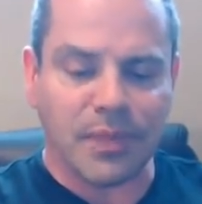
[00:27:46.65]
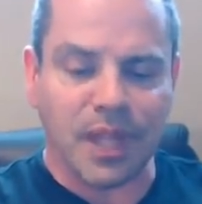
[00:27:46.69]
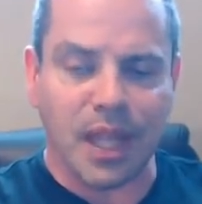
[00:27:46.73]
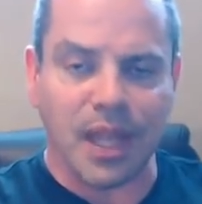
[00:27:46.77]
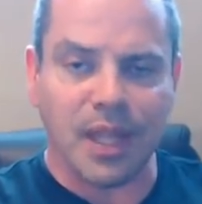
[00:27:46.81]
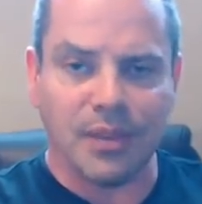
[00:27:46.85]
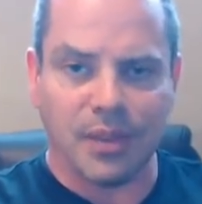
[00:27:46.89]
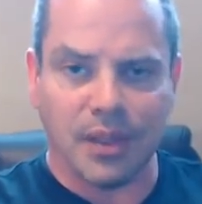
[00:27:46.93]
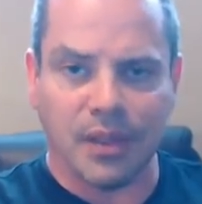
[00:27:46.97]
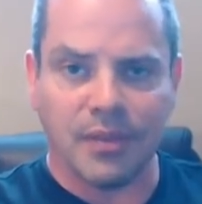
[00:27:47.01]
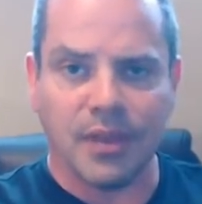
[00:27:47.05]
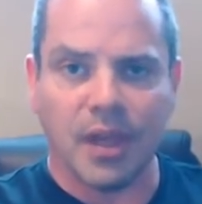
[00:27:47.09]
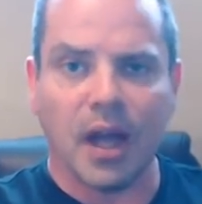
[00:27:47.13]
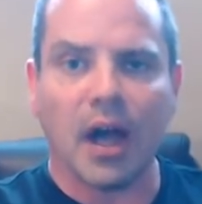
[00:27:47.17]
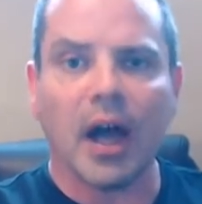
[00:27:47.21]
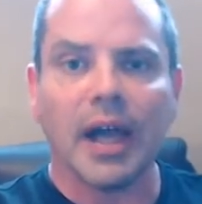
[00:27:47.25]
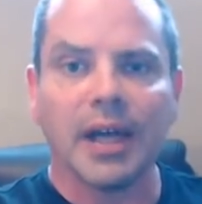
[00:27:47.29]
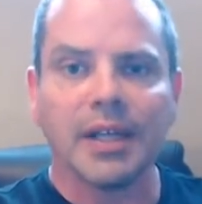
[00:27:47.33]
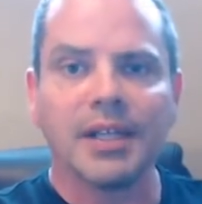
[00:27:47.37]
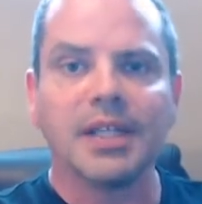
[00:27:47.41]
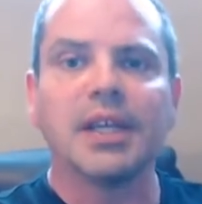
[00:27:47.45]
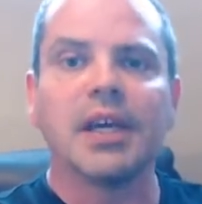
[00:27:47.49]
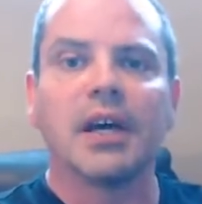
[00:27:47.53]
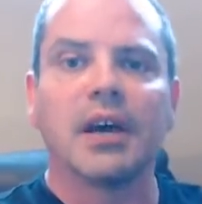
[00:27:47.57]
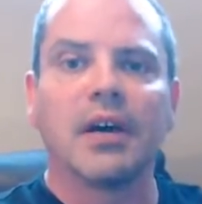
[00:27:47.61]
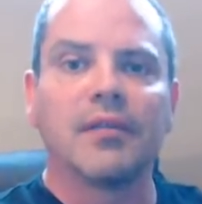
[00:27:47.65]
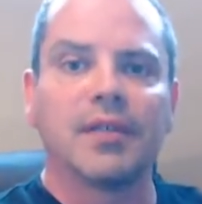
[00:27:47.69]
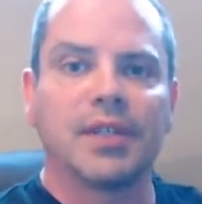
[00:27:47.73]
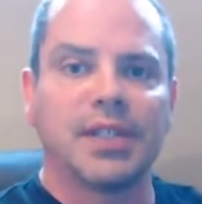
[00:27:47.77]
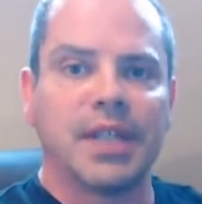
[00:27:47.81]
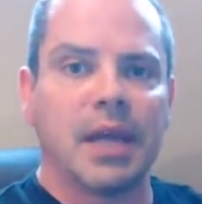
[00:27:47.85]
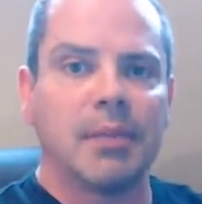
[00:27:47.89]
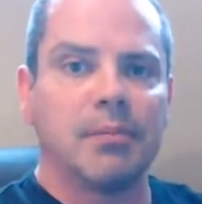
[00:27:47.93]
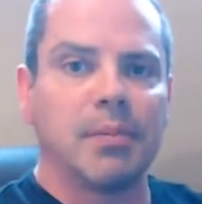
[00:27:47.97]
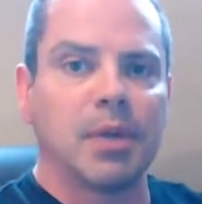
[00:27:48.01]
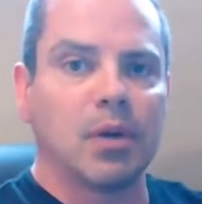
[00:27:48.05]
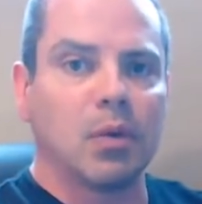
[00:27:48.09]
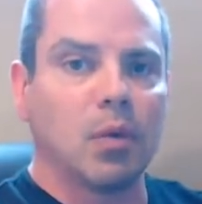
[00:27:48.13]
and the, the idea of a
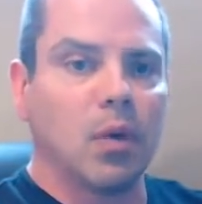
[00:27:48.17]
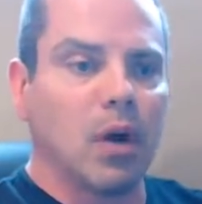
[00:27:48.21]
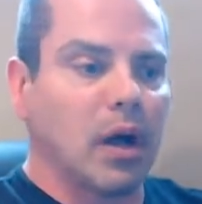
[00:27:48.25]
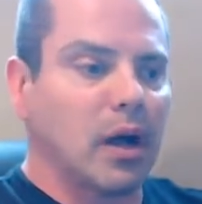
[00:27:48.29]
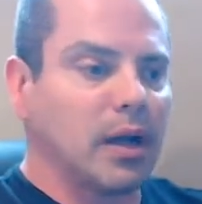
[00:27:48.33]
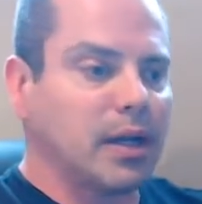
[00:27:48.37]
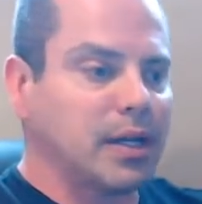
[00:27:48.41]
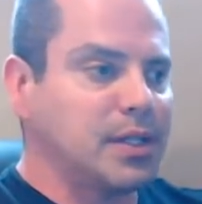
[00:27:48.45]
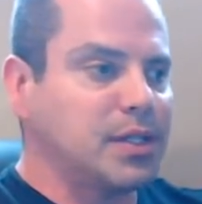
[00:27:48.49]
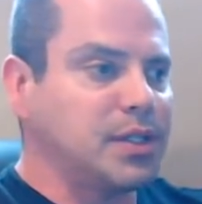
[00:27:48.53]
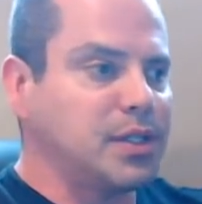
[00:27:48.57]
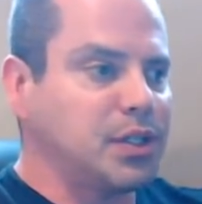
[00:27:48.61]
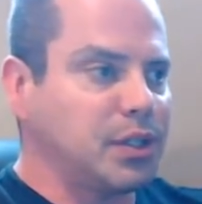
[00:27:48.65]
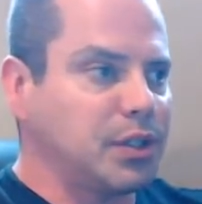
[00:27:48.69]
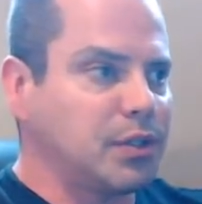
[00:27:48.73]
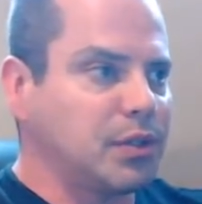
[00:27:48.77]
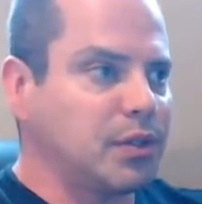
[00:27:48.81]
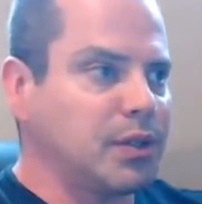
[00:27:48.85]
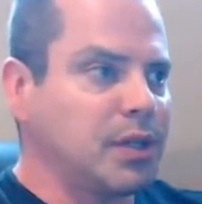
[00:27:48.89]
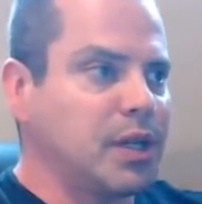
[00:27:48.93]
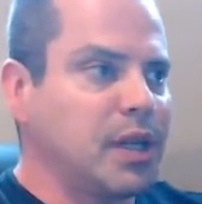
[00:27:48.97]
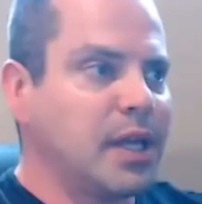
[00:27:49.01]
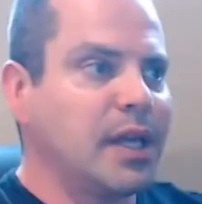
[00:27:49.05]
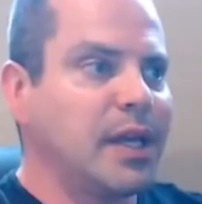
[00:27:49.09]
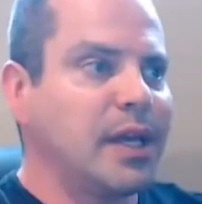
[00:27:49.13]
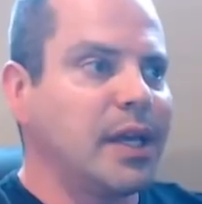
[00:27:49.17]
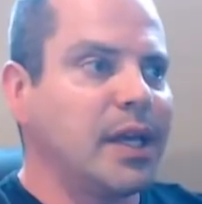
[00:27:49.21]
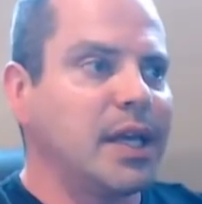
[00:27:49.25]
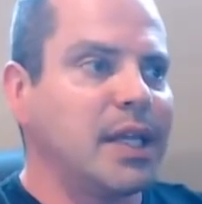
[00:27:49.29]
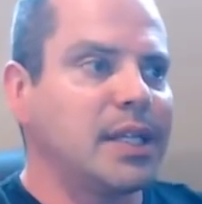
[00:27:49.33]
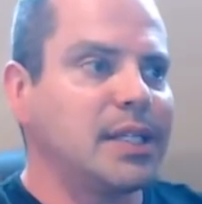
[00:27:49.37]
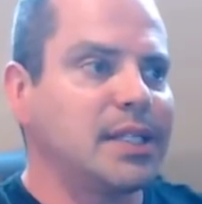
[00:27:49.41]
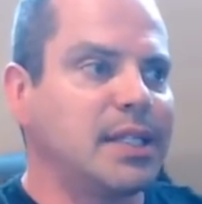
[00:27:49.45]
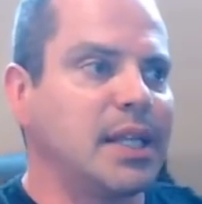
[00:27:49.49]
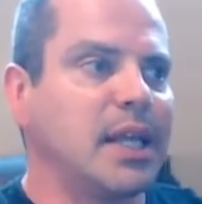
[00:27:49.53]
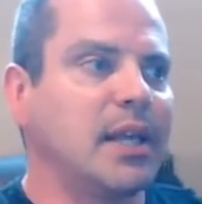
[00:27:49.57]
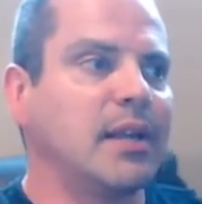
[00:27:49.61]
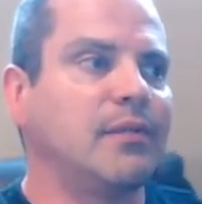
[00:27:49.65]
ten minute walk is you're going
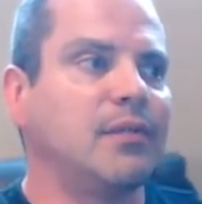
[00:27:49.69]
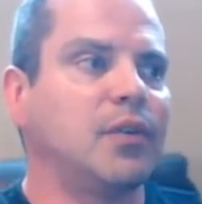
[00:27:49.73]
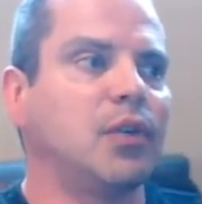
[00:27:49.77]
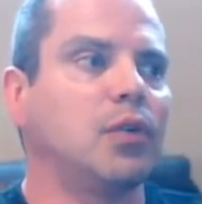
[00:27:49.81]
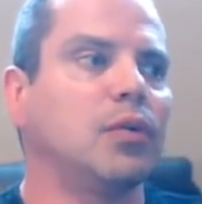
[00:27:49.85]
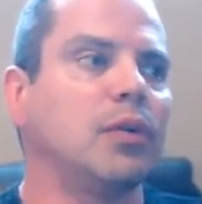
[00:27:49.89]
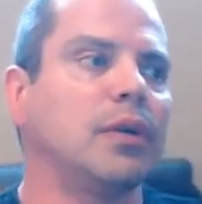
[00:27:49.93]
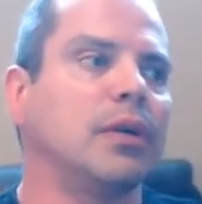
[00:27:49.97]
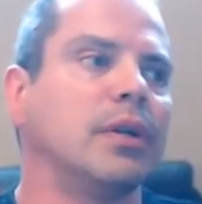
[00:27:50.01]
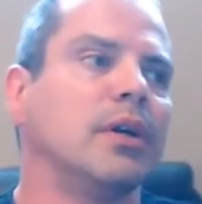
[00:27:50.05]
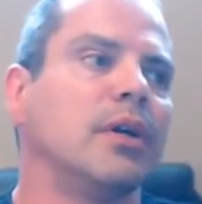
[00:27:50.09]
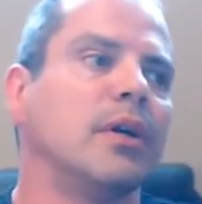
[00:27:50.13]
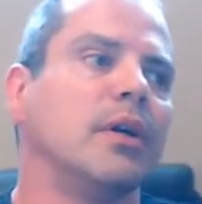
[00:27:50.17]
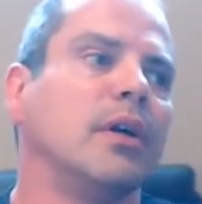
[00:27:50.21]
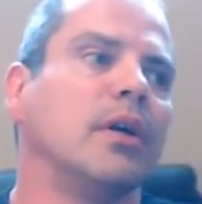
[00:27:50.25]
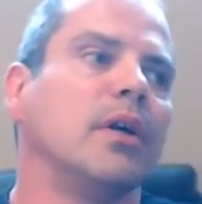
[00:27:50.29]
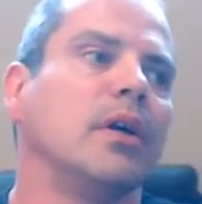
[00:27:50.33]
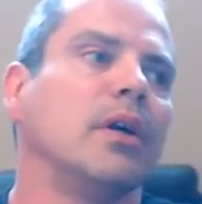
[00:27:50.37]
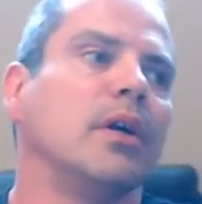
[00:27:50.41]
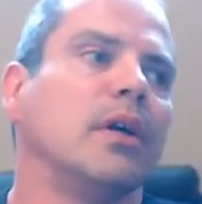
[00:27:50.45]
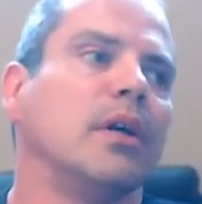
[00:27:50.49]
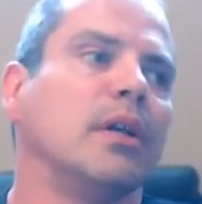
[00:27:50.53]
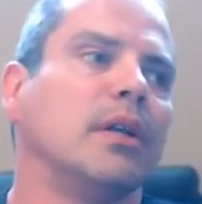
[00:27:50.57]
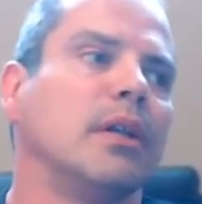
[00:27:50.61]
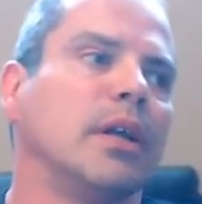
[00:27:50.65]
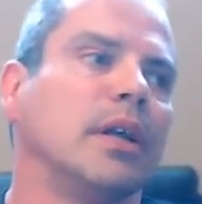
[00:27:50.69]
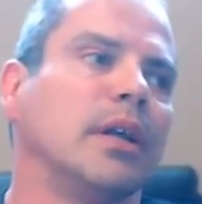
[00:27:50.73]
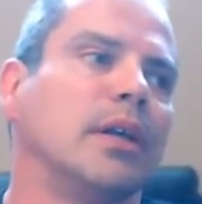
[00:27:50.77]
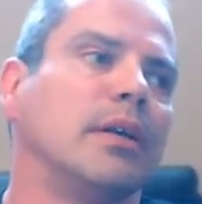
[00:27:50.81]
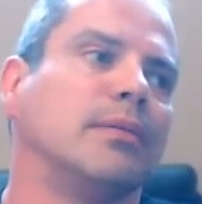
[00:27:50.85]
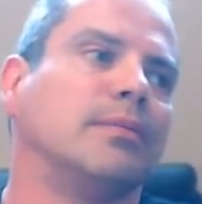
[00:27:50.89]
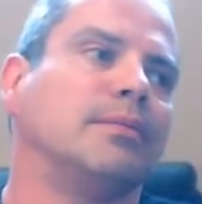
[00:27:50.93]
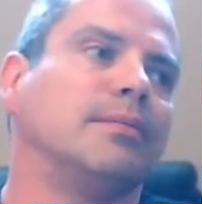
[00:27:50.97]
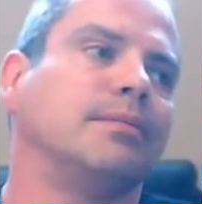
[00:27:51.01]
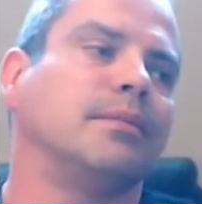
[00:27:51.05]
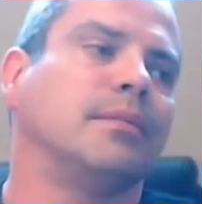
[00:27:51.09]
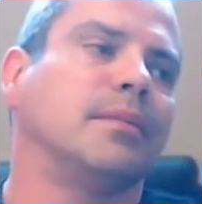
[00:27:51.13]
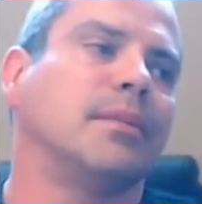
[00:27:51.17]
instead of doing like
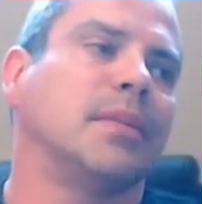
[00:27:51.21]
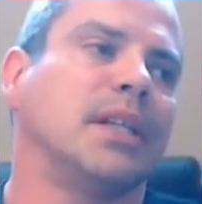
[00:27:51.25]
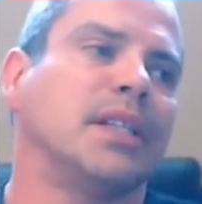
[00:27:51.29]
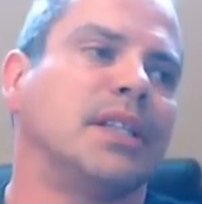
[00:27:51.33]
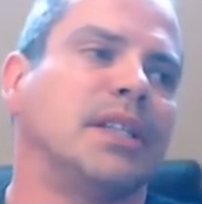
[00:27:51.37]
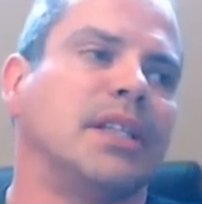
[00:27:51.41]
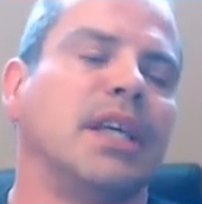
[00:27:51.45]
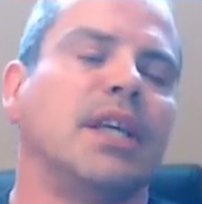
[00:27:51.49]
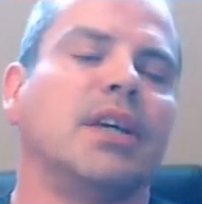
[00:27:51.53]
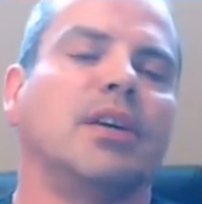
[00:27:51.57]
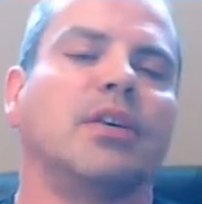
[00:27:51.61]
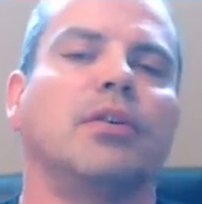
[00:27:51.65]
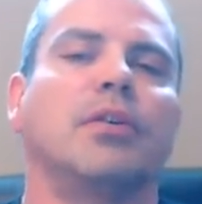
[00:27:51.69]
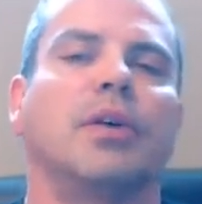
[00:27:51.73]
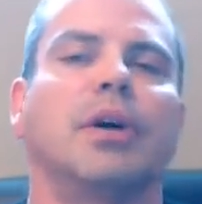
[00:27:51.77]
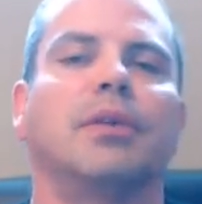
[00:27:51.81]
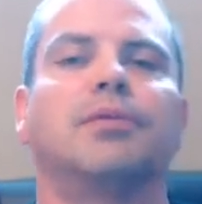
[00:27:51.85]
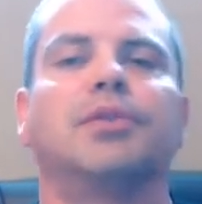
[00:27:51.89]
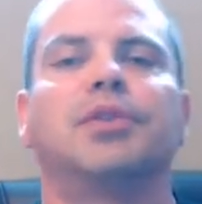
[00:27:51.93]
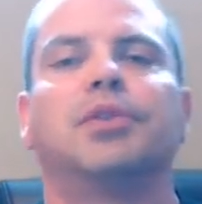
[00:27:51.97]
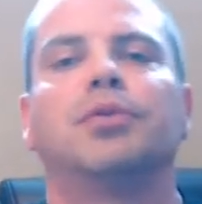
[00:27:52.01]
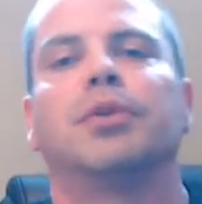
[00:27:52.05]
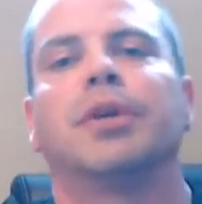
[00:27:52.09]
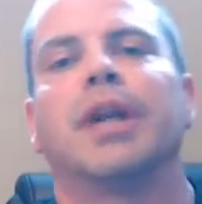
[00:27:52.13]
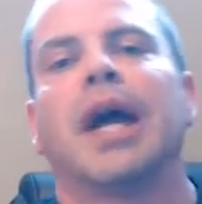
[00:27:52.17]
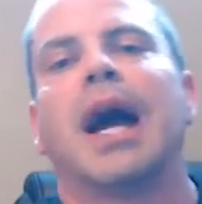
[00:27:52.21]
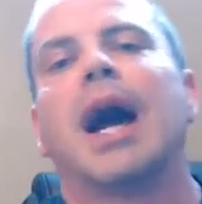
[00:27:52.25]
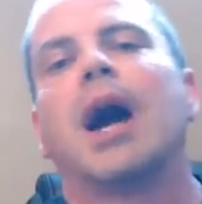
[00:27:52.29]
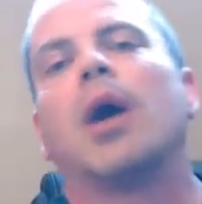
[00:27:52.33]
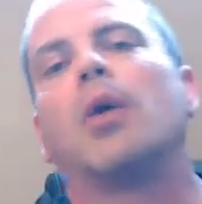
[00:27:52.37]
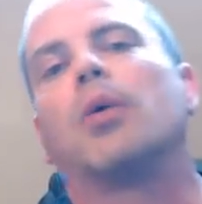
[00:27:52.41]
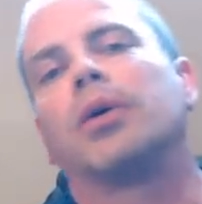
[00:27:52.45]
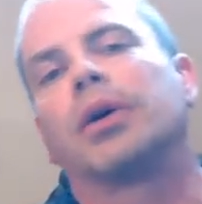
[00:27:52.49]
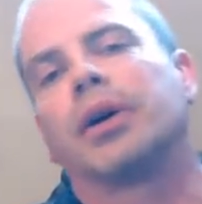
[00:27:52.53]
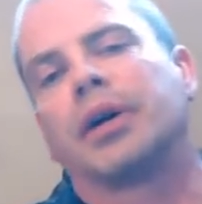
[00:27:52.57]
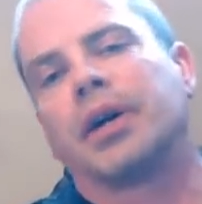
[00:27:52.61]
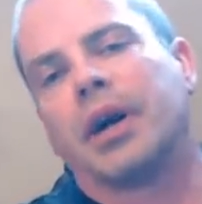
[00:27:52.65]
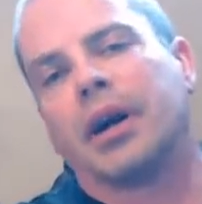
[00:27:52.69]
let's say you're going to do an
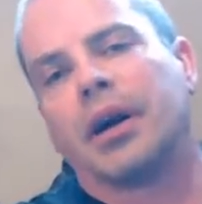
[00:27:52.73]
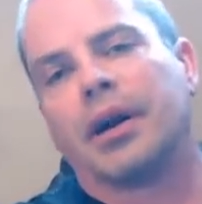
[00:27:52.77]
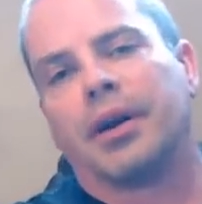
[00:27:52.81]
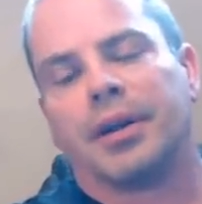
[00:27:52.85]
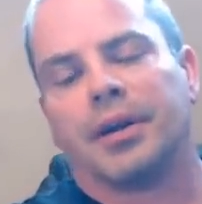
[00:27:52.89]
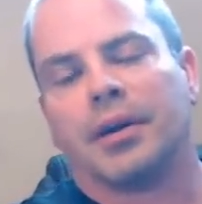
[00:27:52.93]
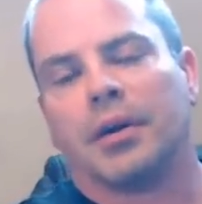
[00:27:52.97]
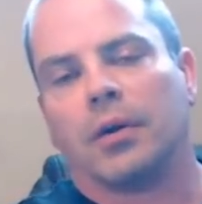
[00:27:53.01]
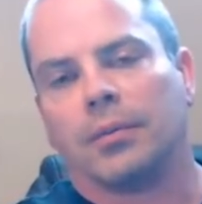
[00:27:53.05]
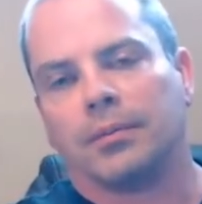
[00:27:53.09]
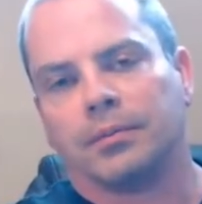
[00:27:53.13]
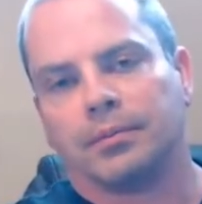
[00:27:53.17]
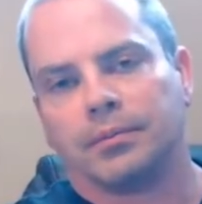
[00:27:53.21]
hour of cardio,